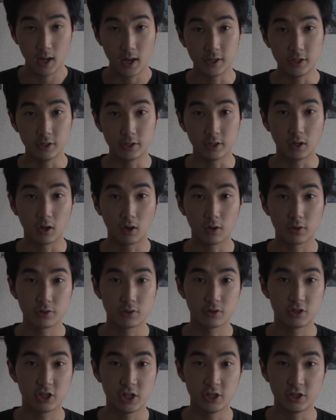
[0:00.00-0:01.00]
and you can
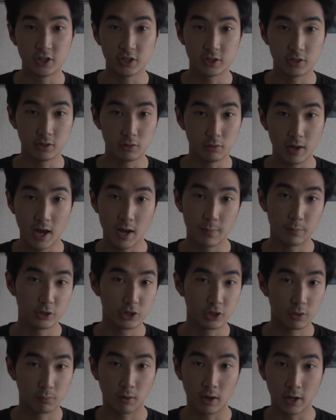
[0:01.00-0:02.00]
also change it to
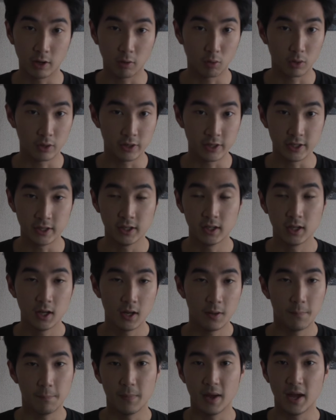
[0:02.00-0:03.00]
aperture priority,
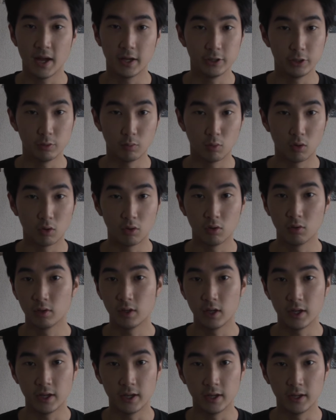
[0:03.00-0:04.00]
manual,
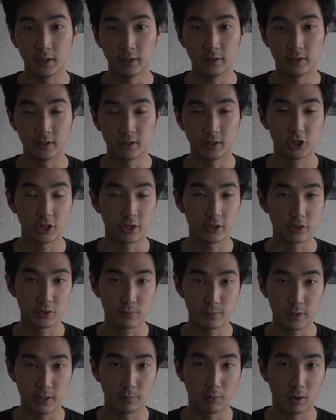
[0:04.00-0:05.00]
and shutter
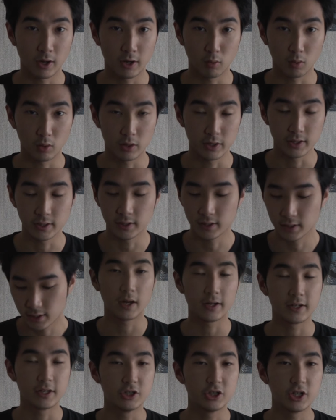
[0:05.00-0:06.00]
speed priority.
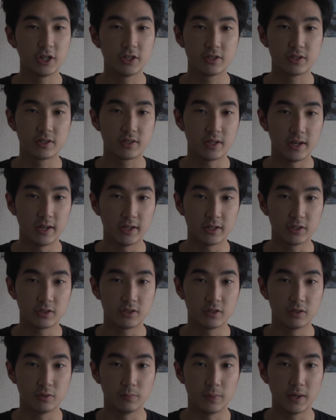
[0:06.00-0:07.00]
I can change the settings
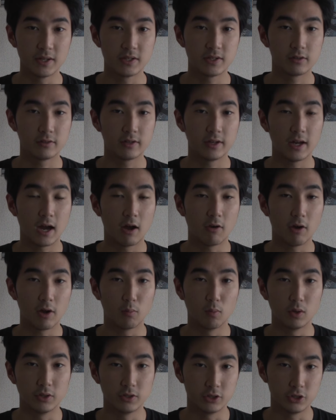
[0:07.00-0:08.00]
to basically how I
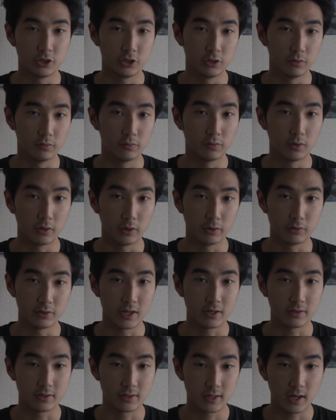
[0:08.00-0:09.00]
want to shoot photos
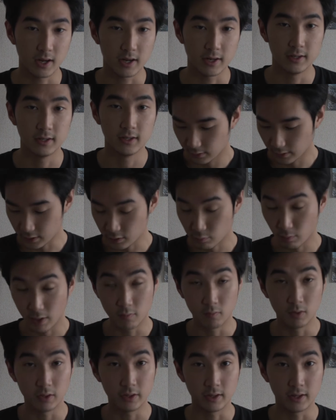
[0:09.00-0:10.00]
outside. That's
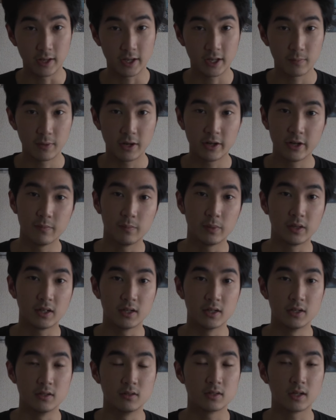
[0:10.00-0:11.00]
what I really like about it,
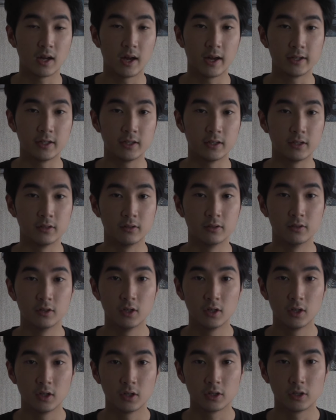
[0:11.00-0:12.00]
because I can
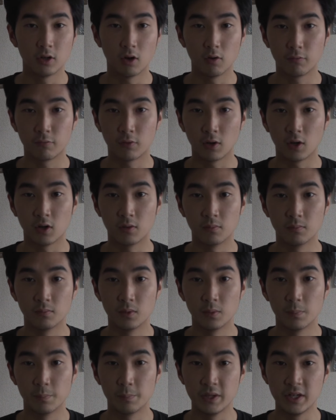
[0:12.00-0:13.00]
go
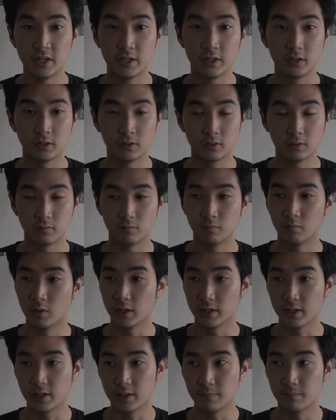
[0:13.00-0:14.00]
from being
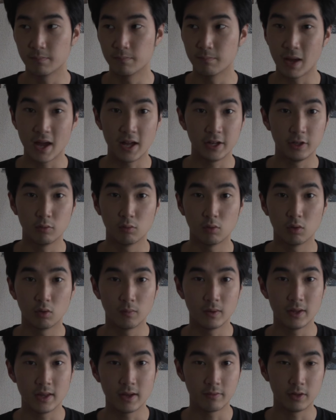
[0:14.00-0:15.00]
really
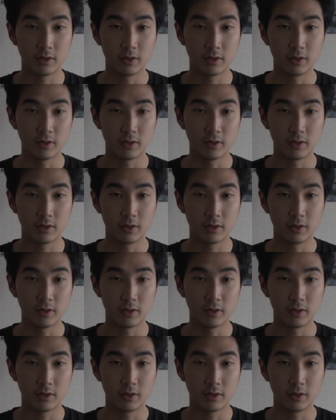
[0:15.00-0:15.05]
manual with